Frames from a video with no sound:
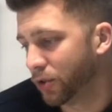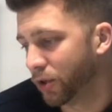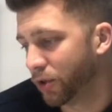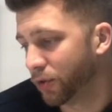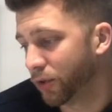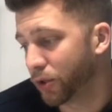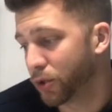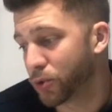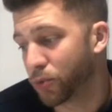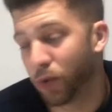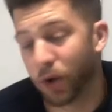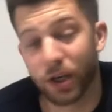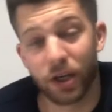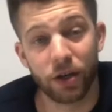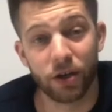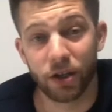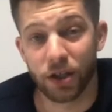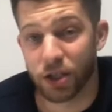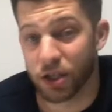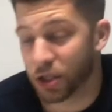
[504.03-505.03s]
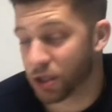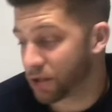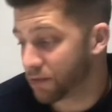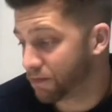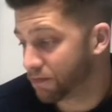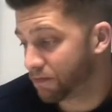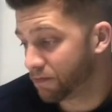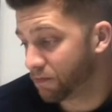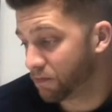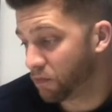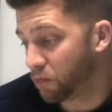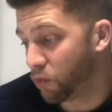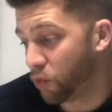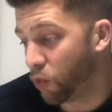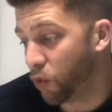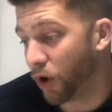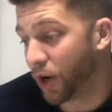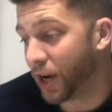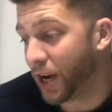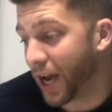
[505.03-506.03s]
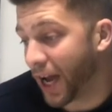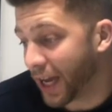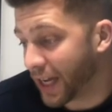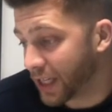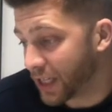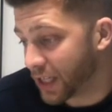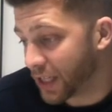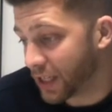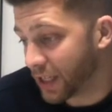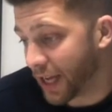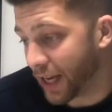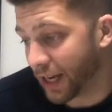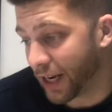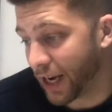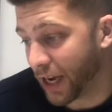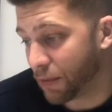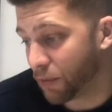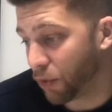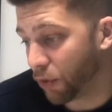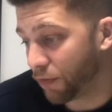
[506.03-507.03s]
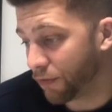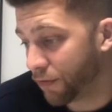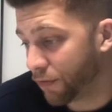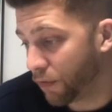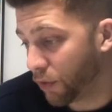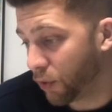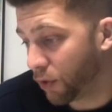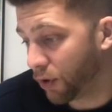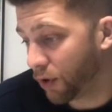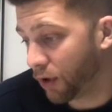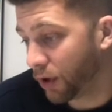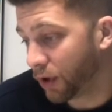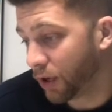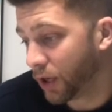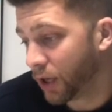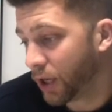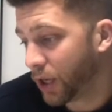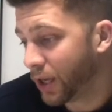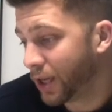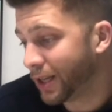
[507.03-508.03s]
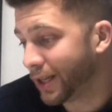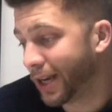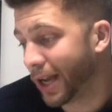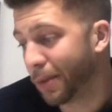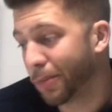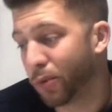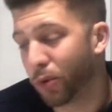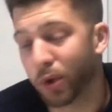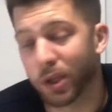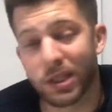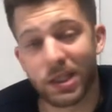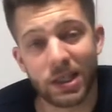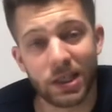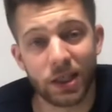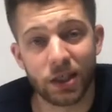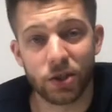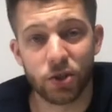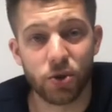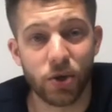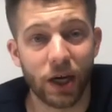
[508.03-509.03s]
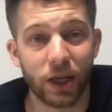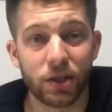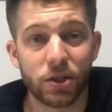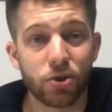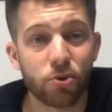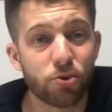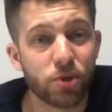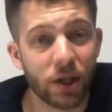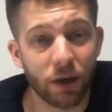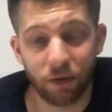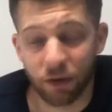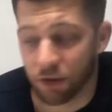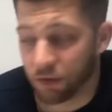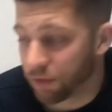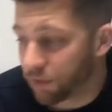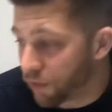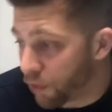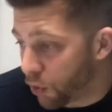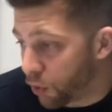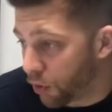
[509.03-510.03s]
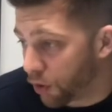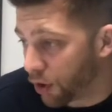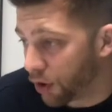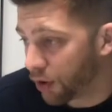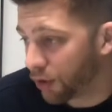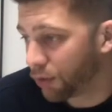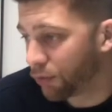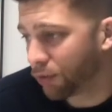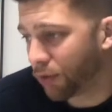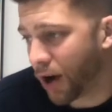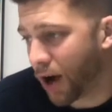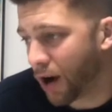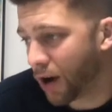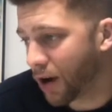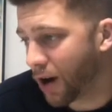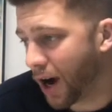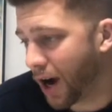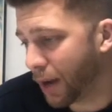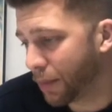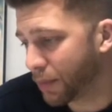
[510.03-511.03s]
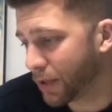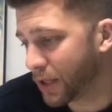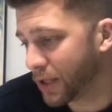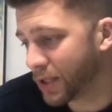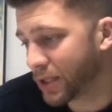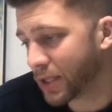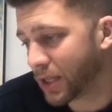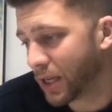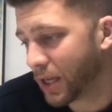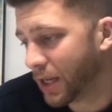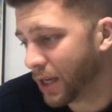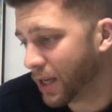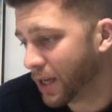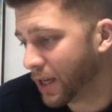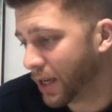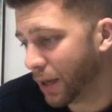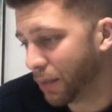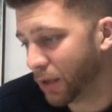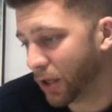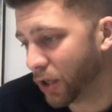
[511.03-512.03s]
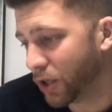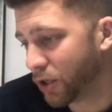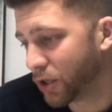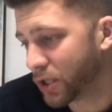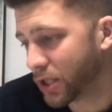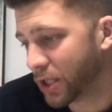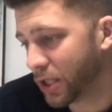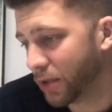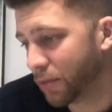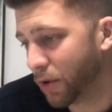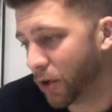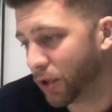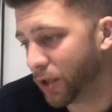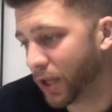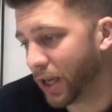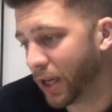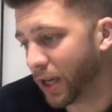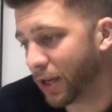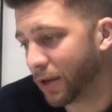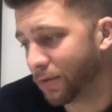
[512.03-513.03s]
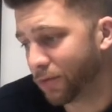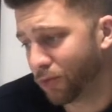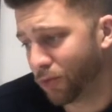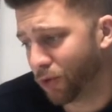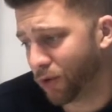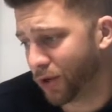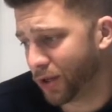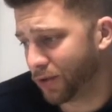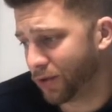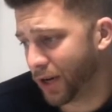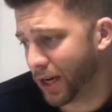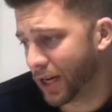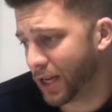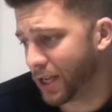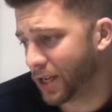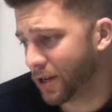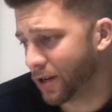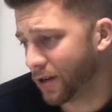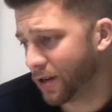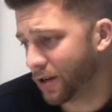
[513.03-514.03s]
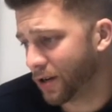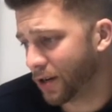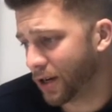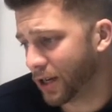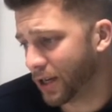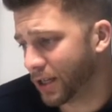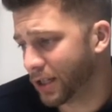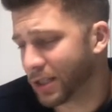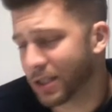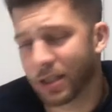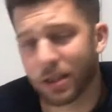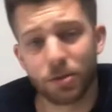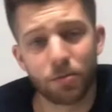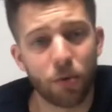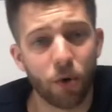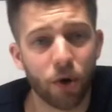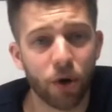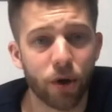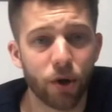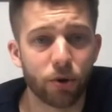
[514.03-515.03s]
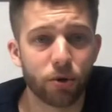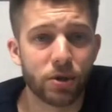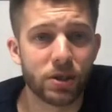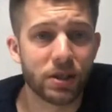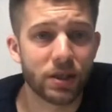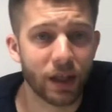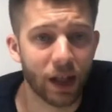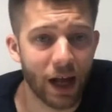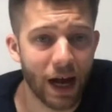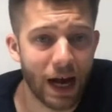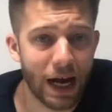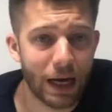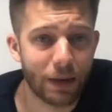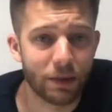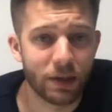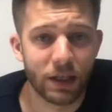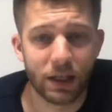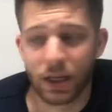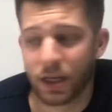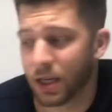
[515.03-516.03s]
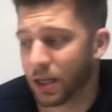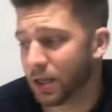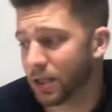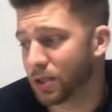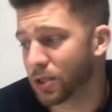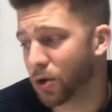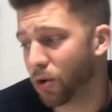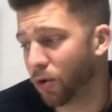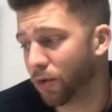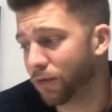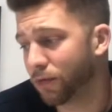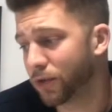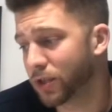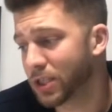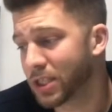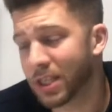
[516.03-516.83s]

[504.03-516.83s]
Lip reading: There's one here that just $190 at 9.4, 9.6. You got $274 raw copies. I mean, you're seeing them all day. One right here, 6.0 slabbed, is going for